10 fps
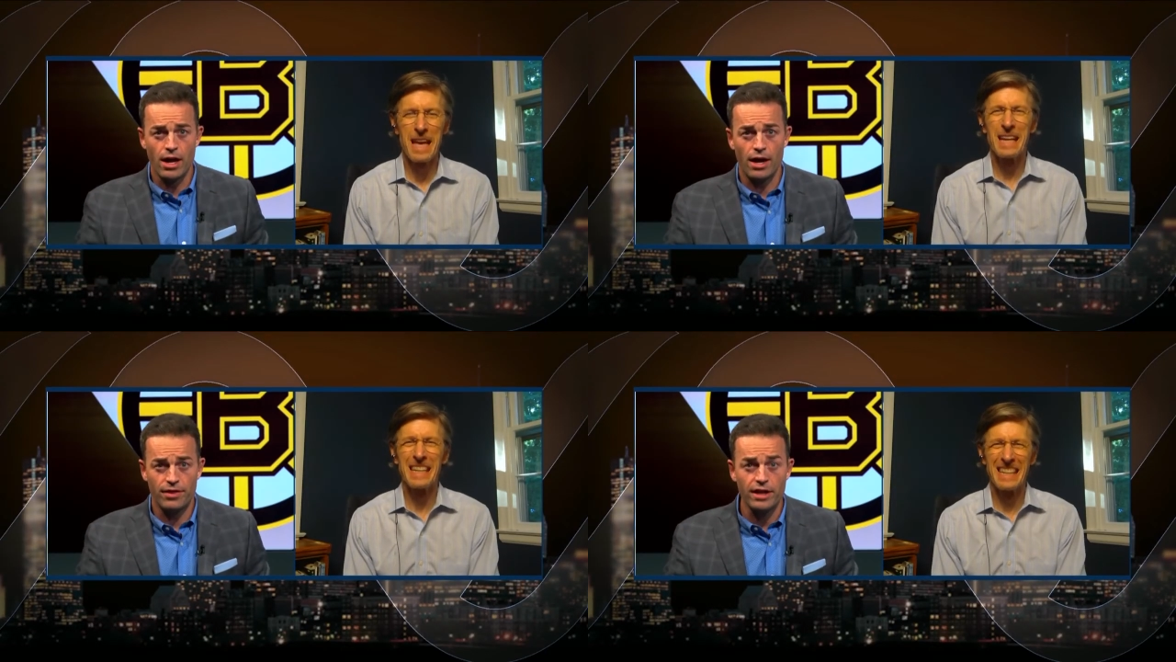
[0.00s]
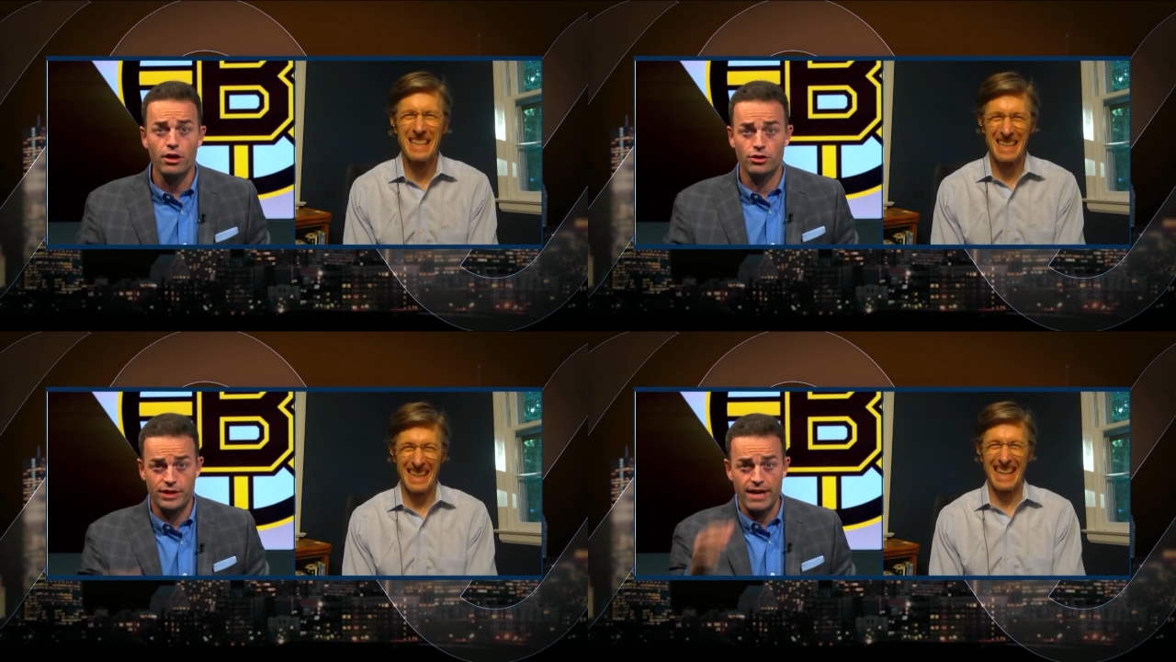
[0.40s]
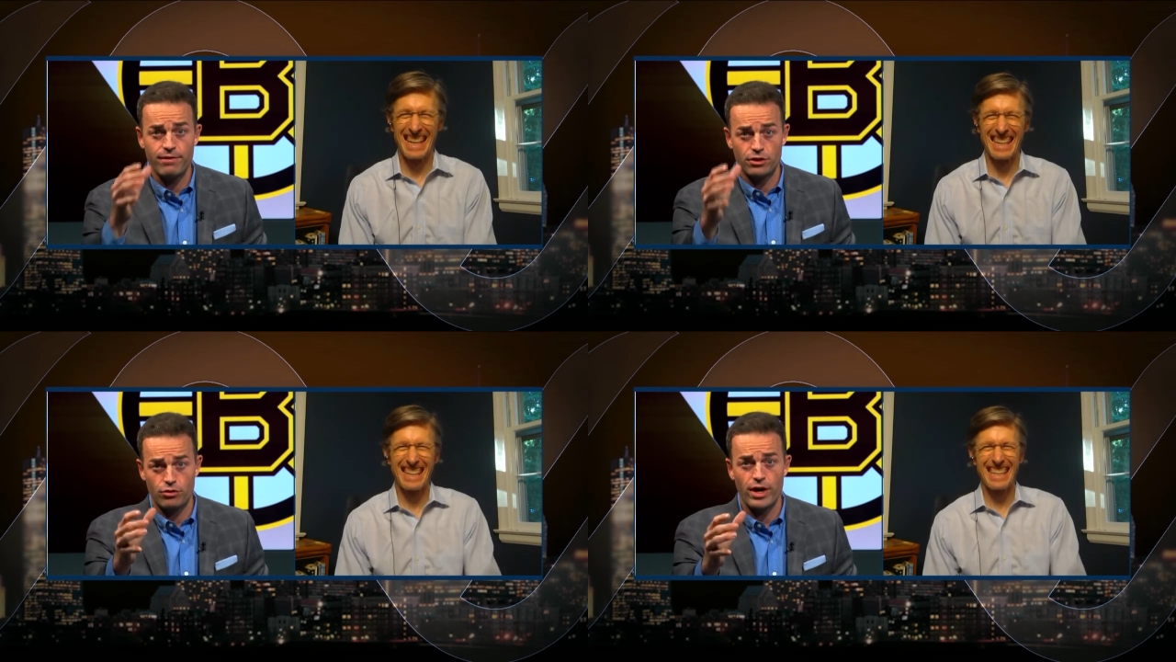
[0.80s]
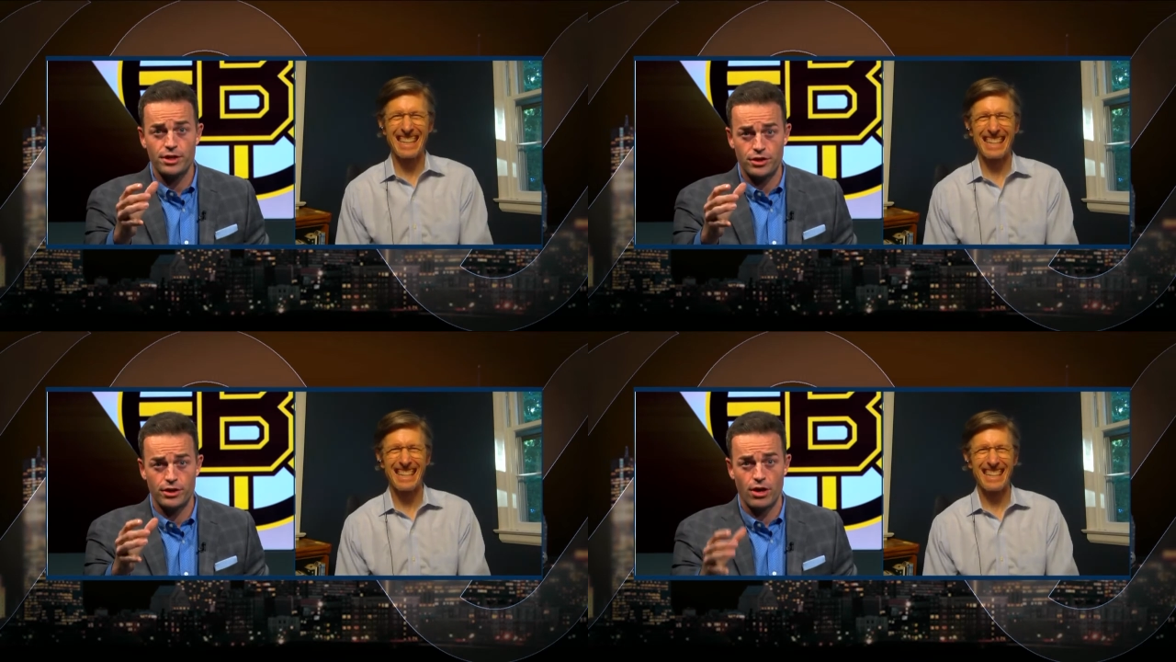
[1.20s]
Speaker 1: Uh, then there's David
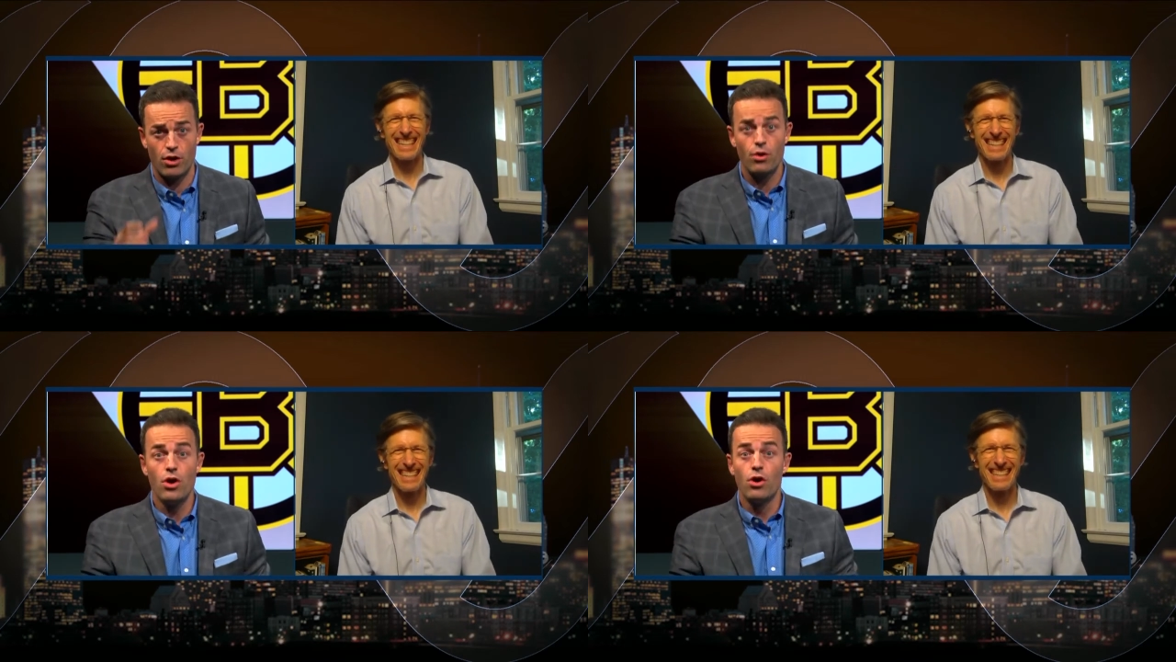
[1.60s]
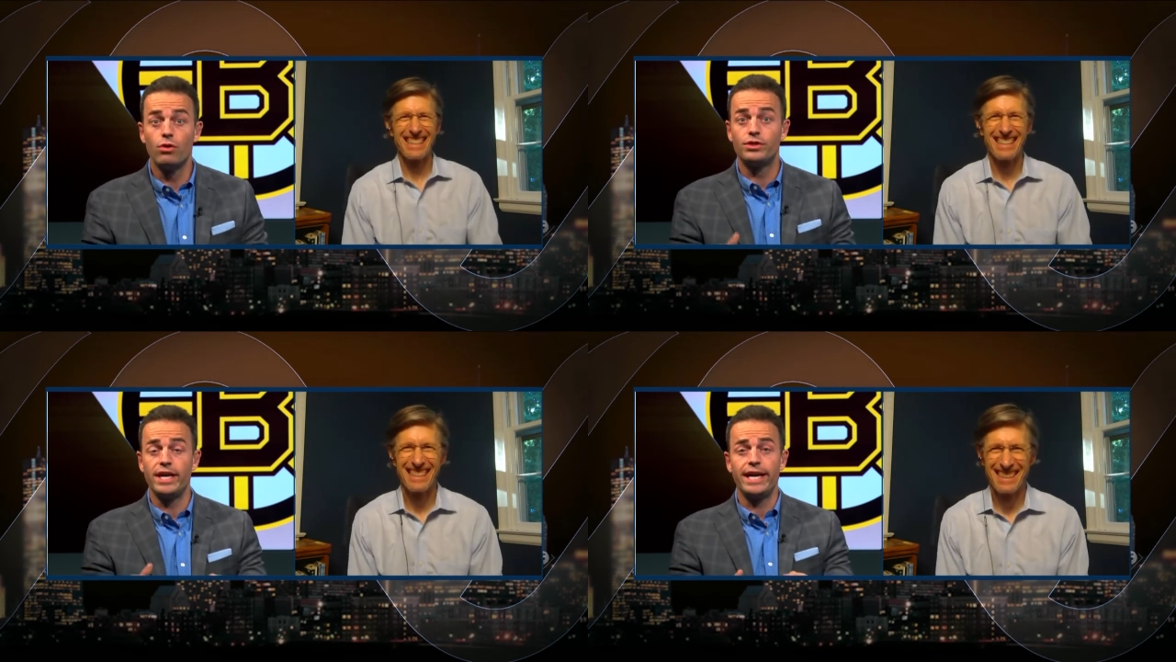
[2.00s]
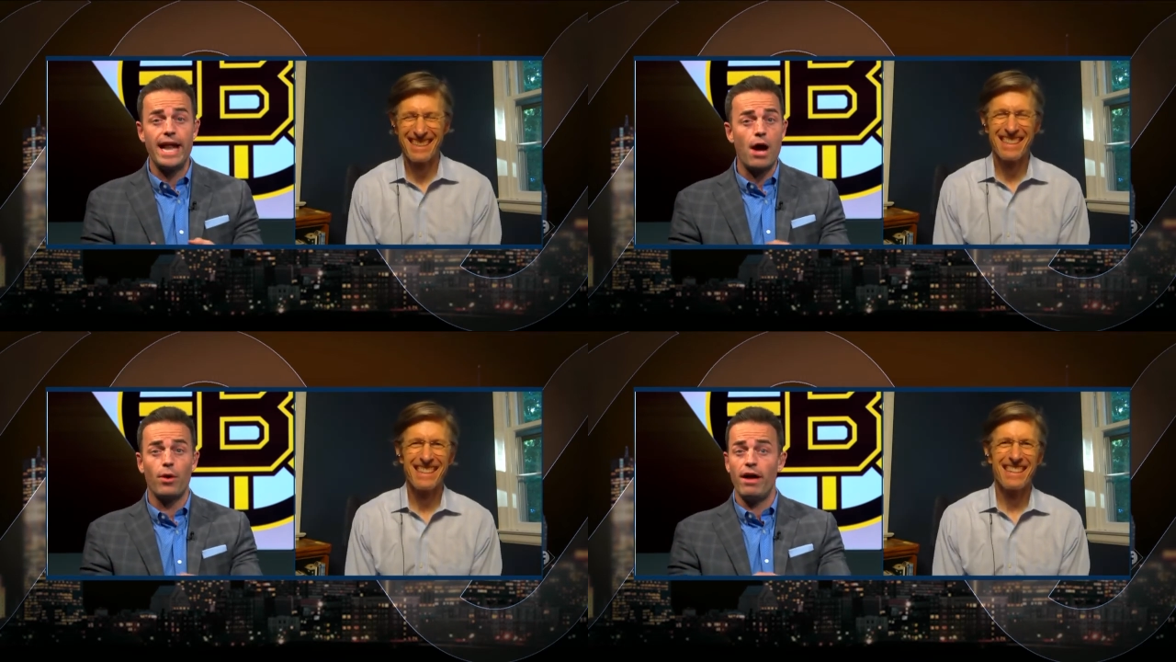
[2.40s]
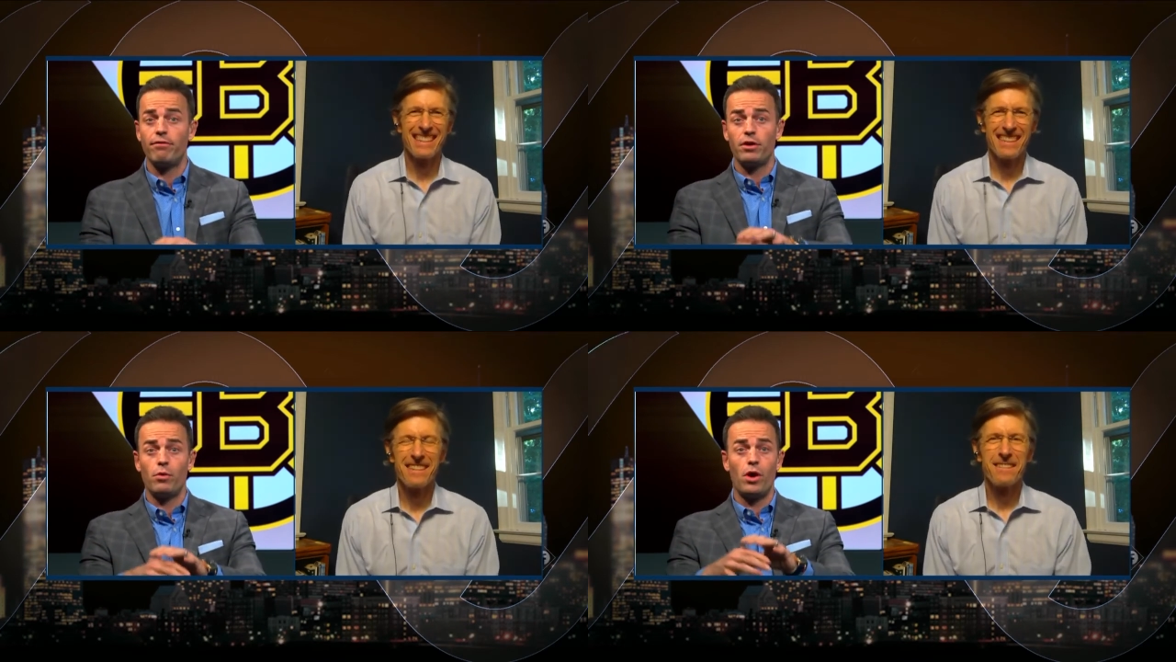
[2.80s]
Krejci, though, who's digging how
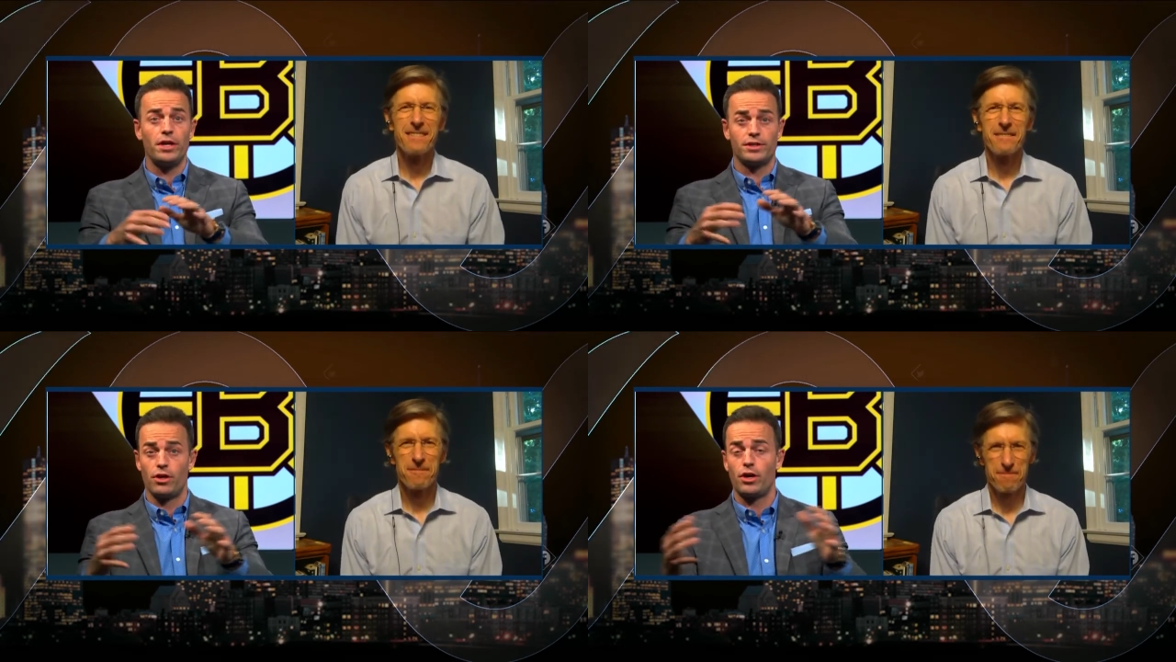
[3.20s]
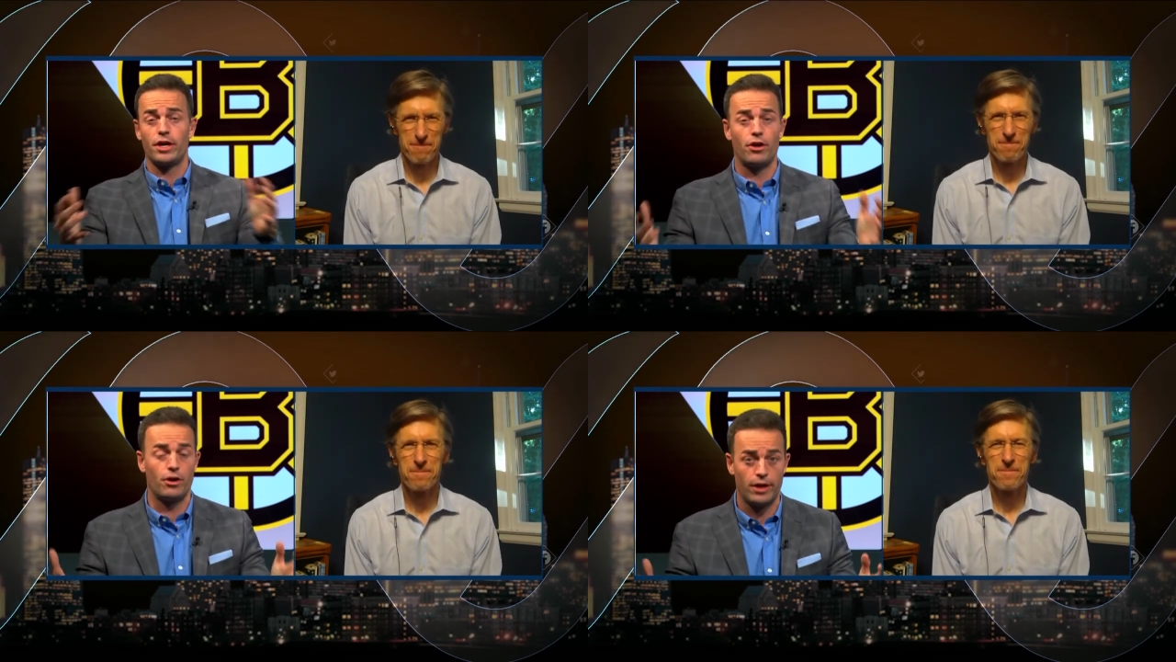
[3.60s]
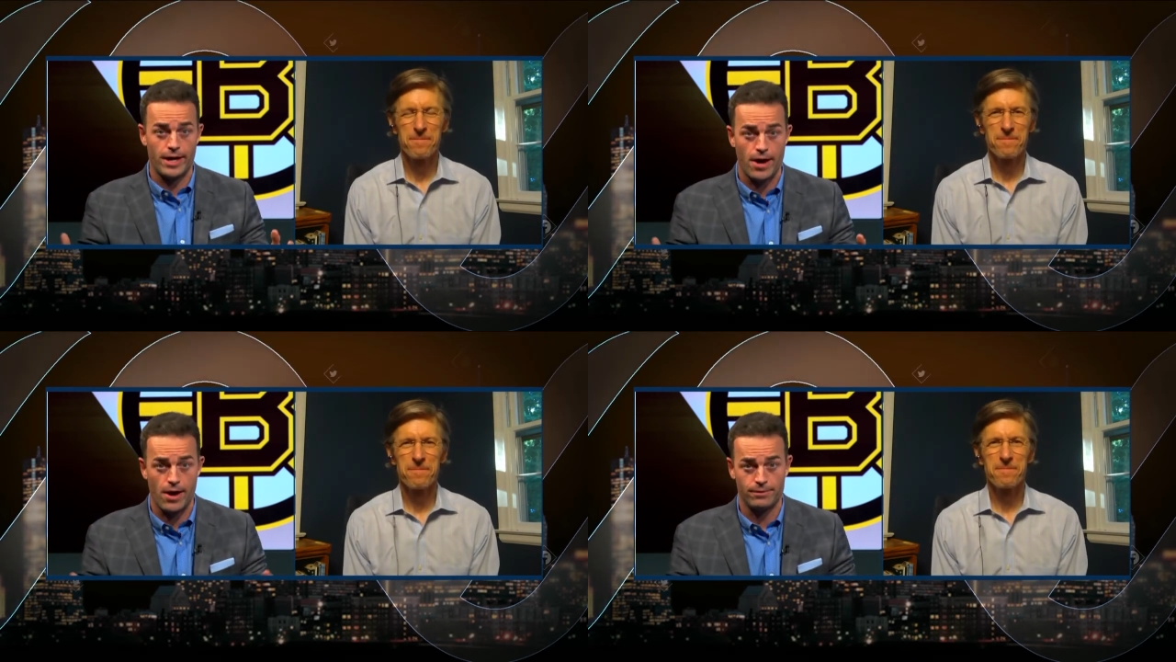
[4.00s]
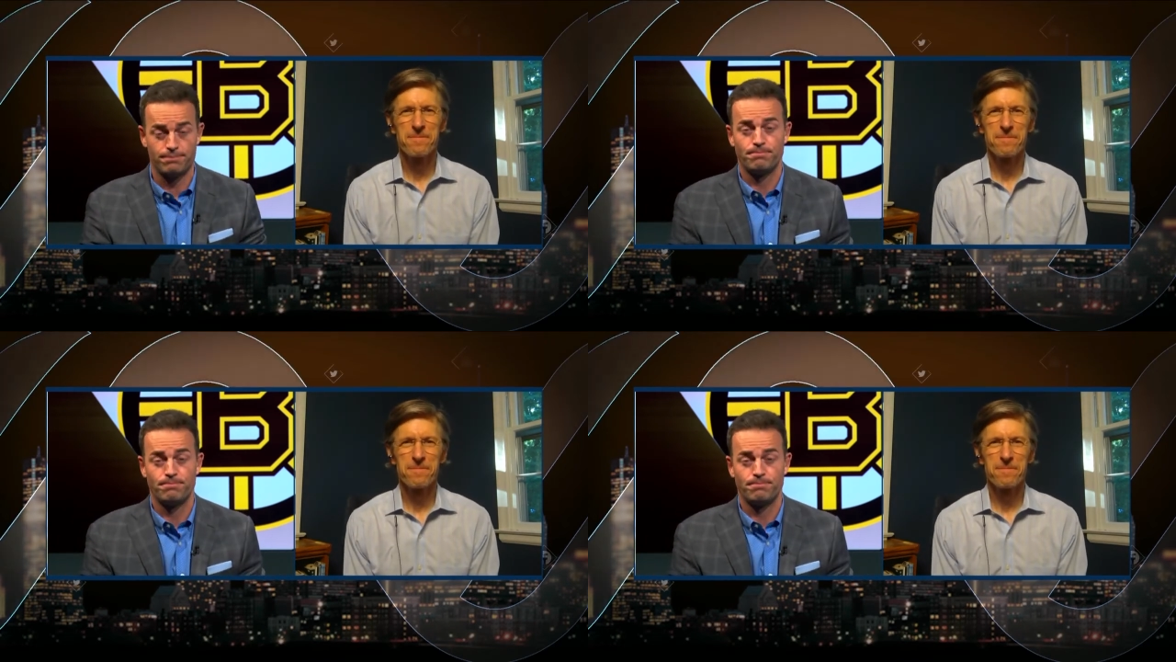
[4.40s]
everyone is looking early on.